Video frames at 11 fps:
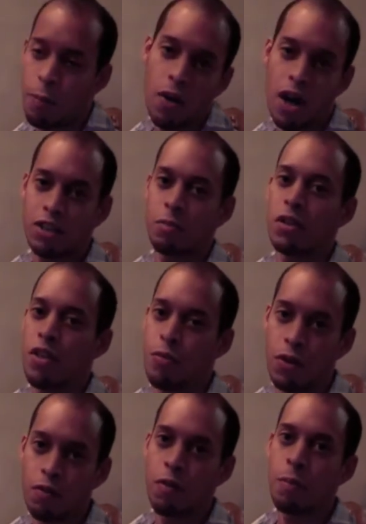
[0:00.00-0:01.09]
approximately
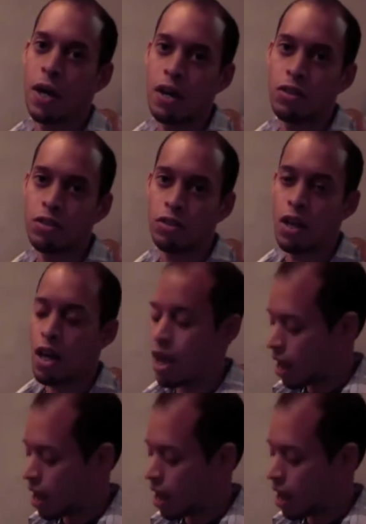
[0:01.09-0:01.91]
300 foot-pounds,